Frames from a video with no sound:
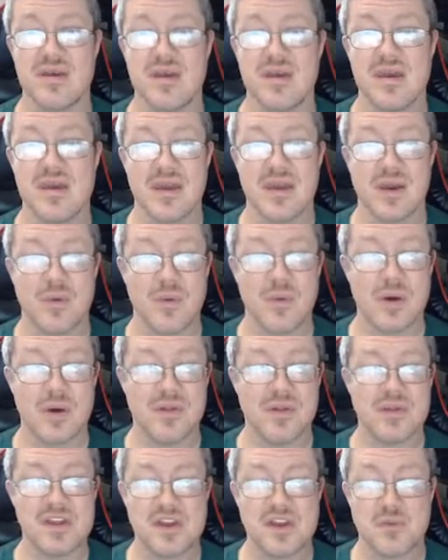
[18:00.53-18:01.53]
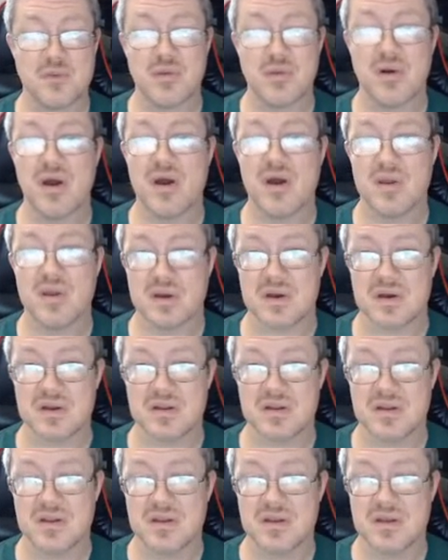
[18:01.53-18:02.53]
in quality of product,
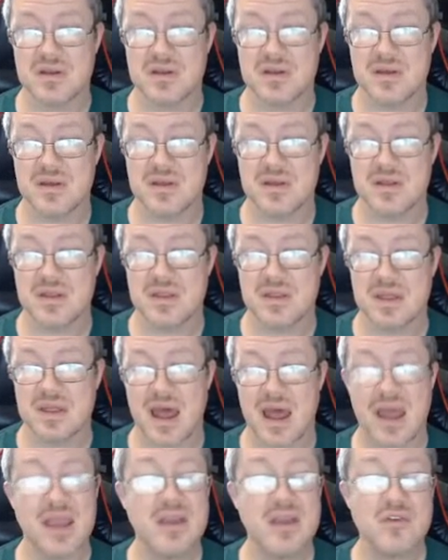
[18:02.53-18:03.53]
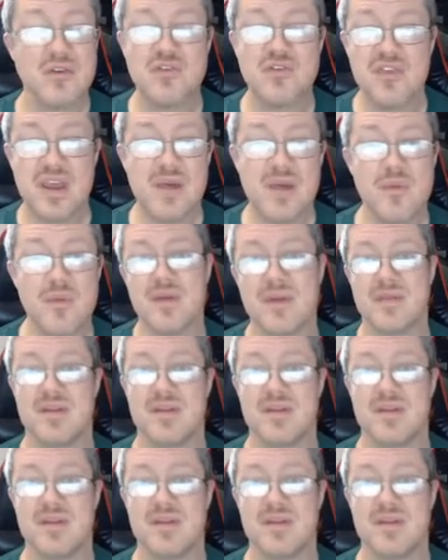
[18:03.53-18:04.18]
that I understand why the